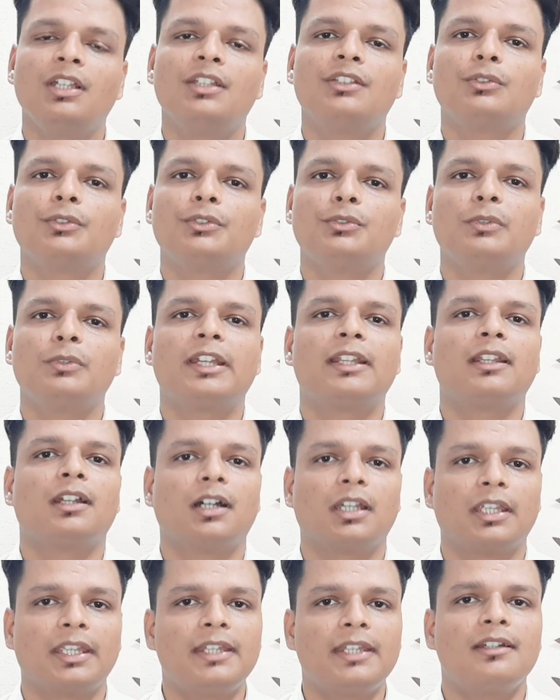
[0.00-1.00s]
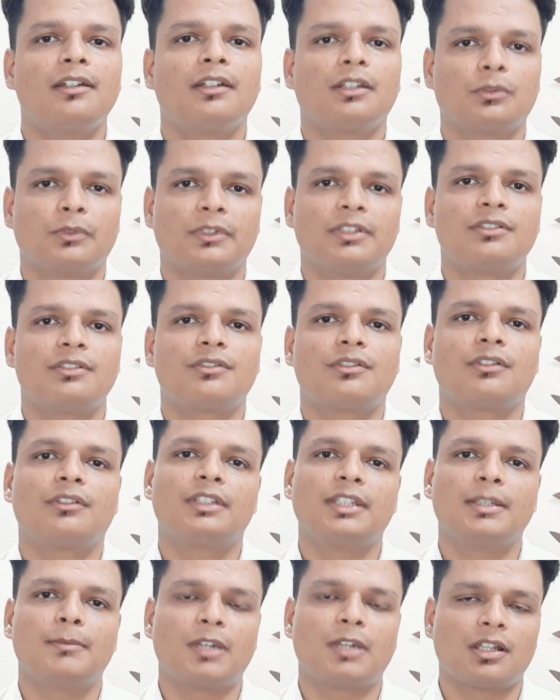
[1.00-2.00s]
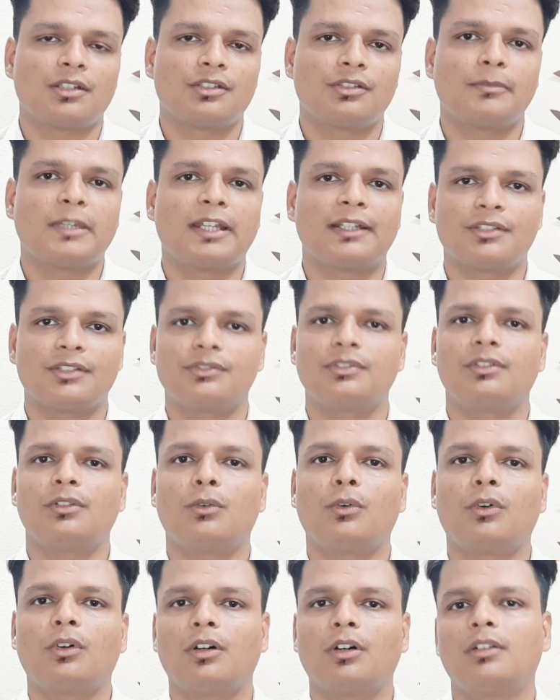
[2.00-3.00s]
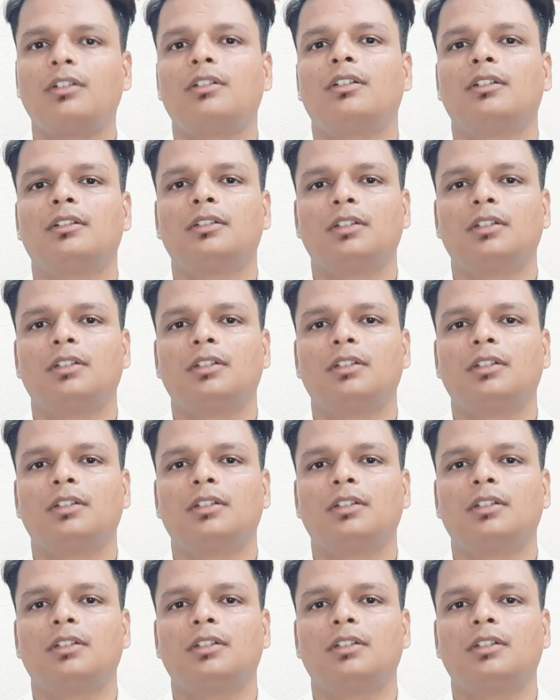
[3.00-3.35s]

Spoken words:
So you can again request the branch manager or